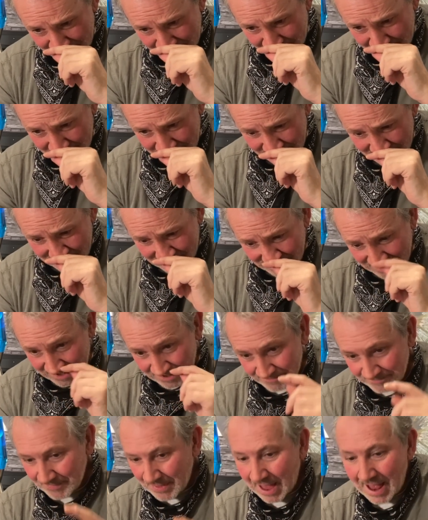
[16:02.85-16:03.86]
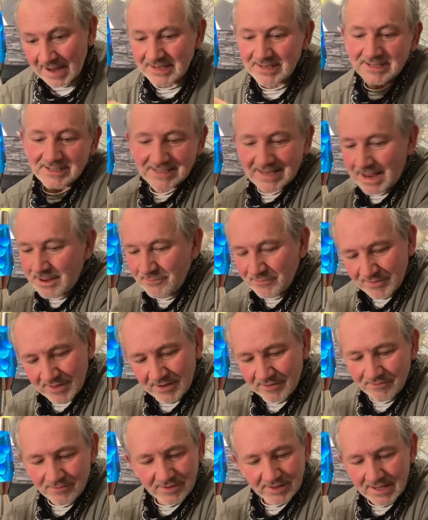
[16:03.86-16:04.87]
And the same
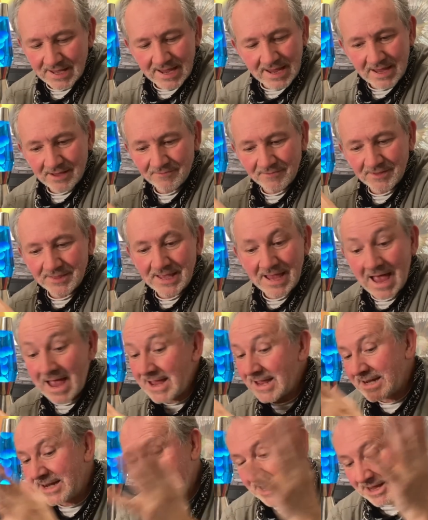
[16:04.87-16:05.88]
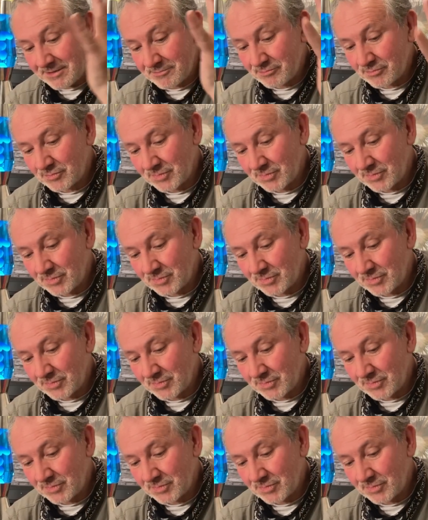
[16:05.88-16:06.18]
thing for the A&E.